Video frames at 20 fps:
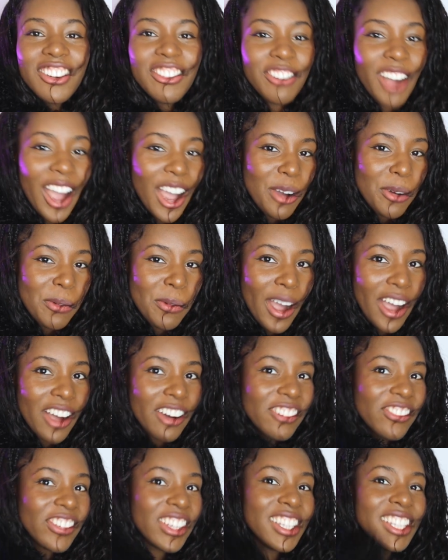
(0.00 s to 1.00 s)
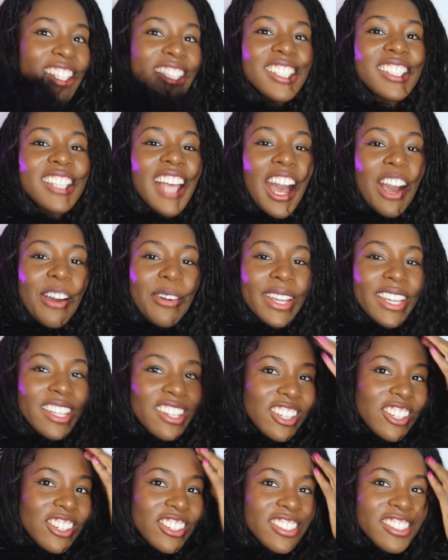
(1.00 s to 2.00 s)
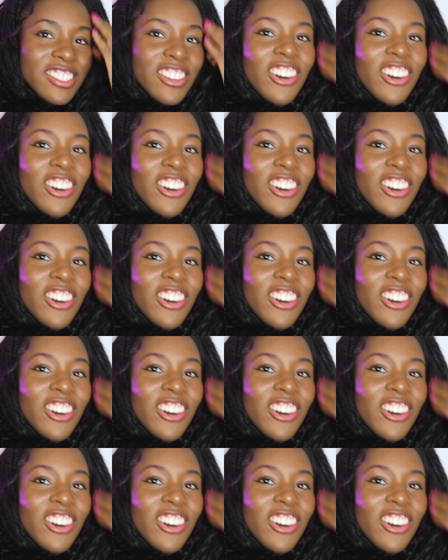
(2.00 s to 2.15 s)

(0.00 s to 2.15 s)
Wow, but this is how it looks